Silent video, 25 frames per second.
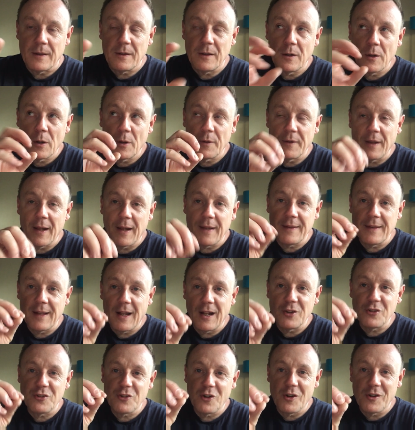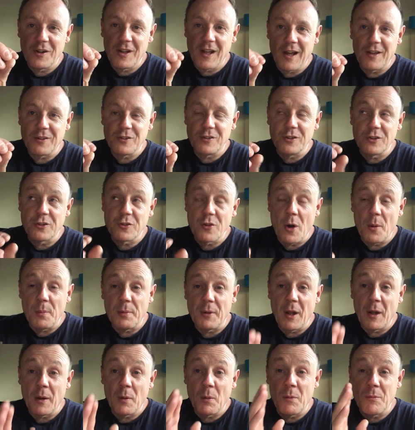You know, that journey hasn't stopped,
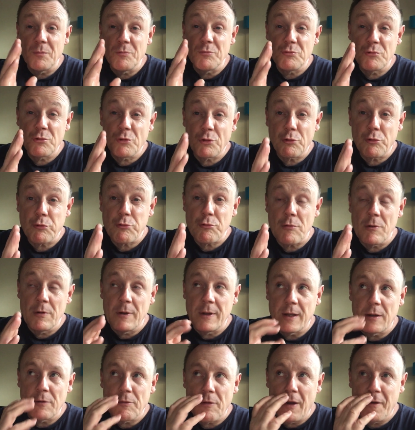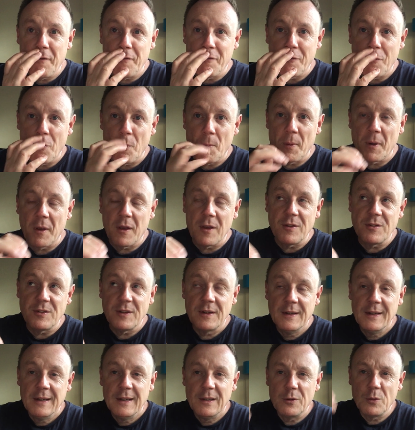and I'm truly grateful, because
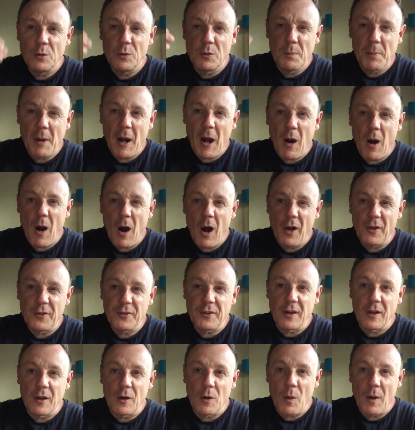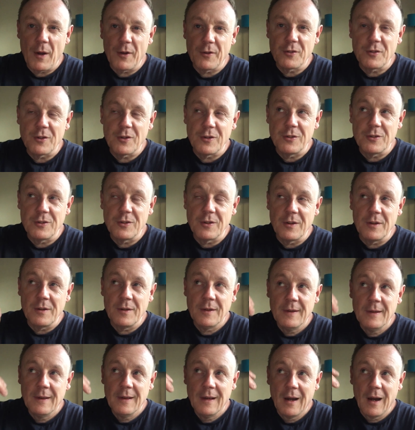it's all about asking questions, and
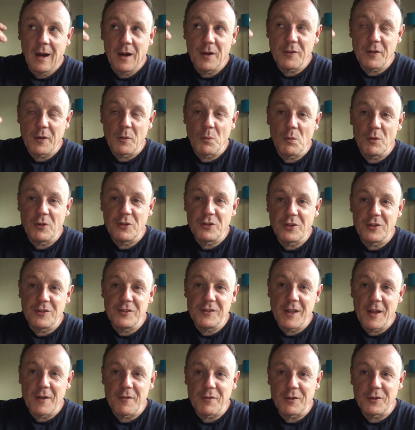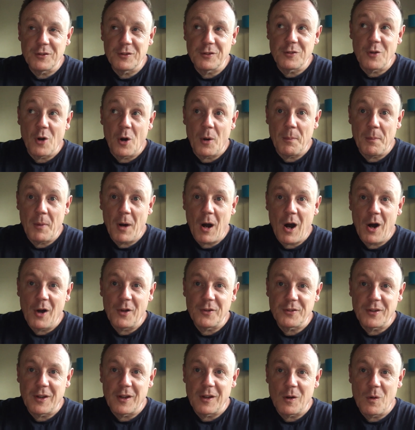I think we should never stop
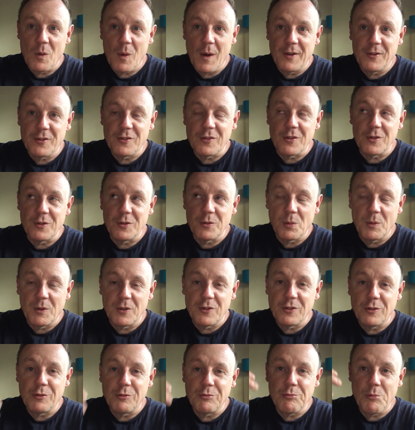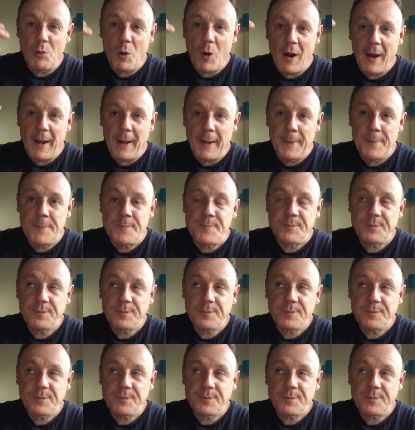asking questions, which is why